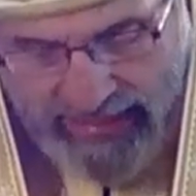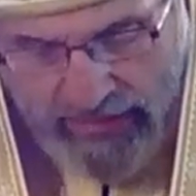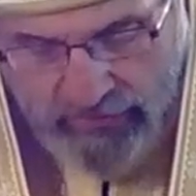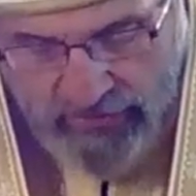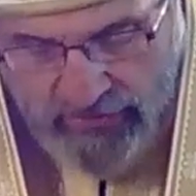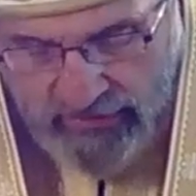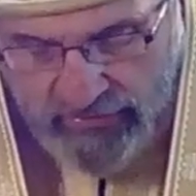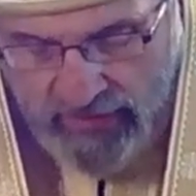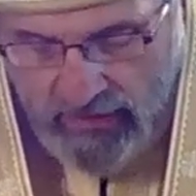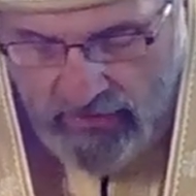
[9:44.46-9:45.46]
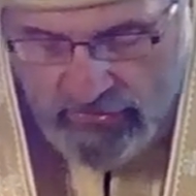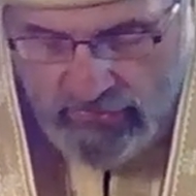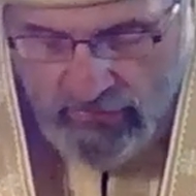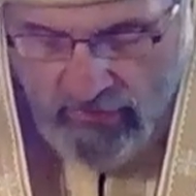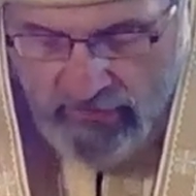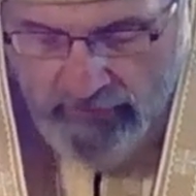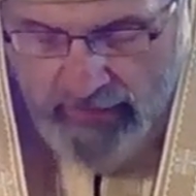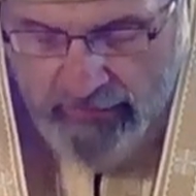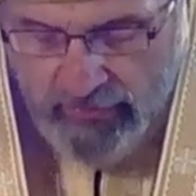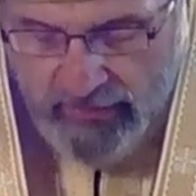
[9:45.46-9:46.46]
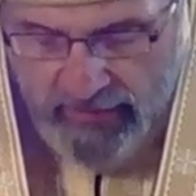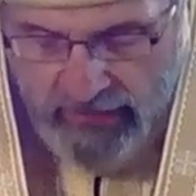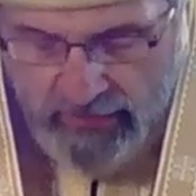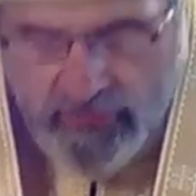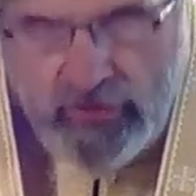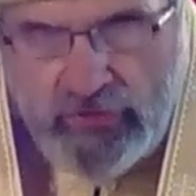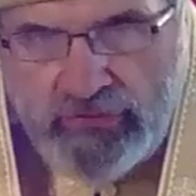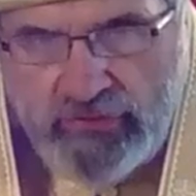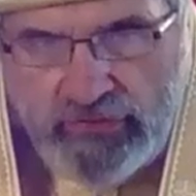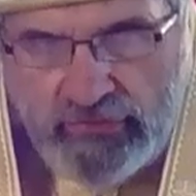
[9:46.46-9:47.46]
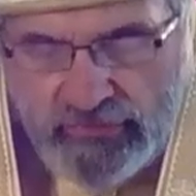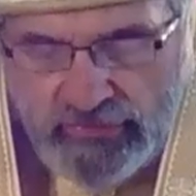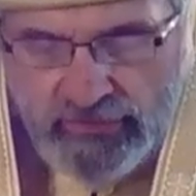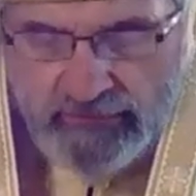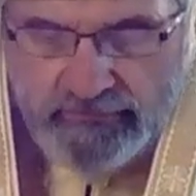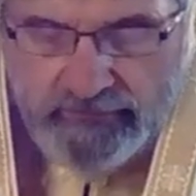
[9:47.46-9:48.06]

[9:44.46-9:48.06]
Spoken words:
languages so all the people could hear the good news.